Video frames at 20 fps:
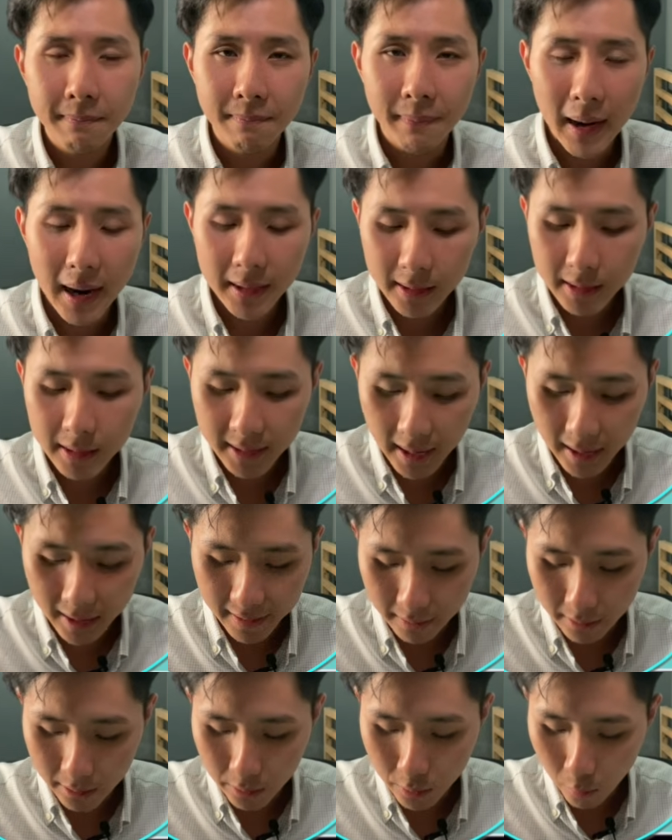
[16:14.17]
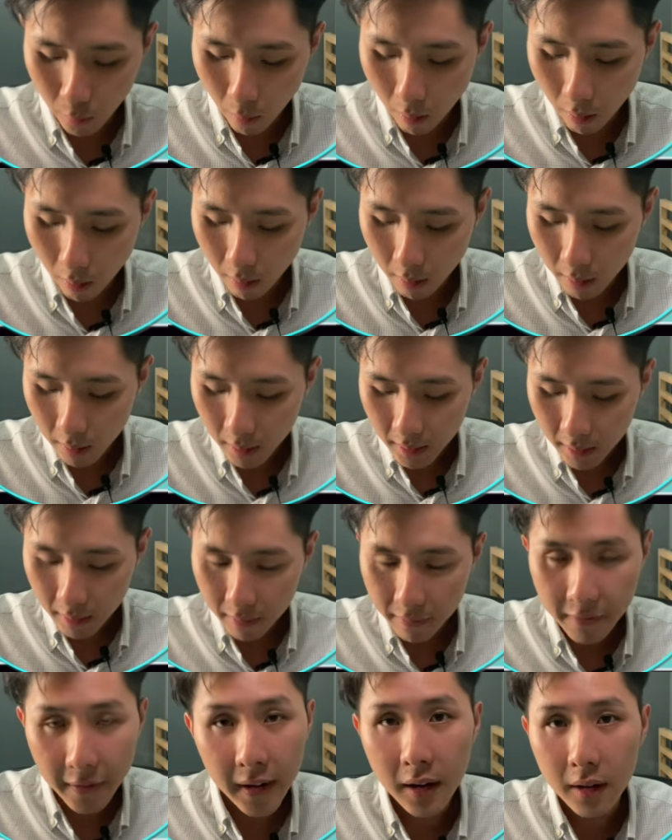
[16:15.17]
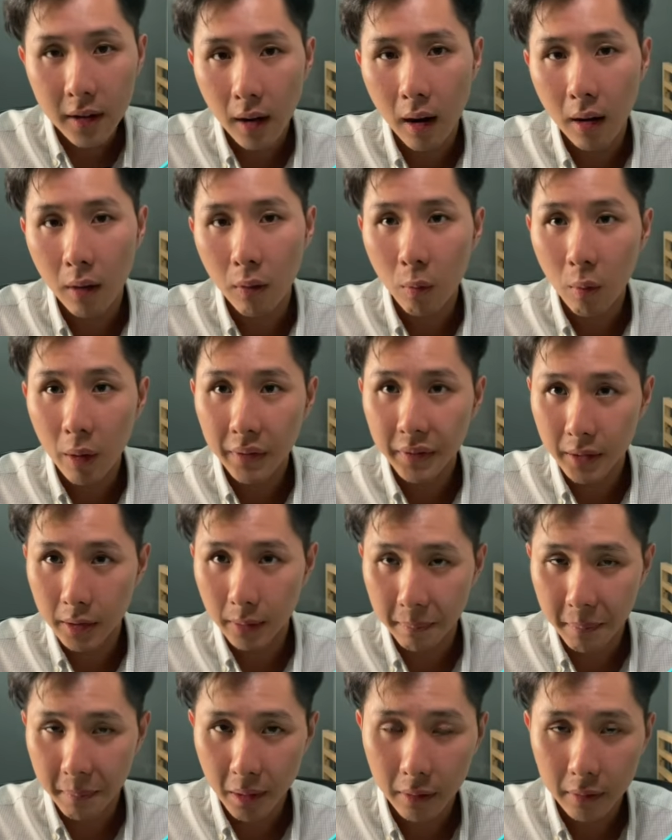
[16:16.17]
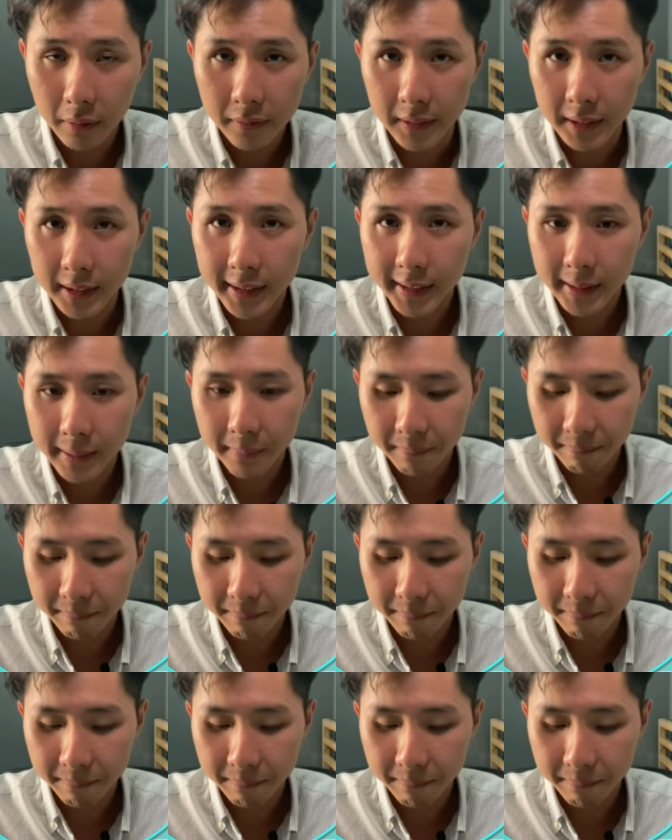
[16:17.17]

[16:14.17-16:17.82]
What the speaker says: better that you all figure out what to build first.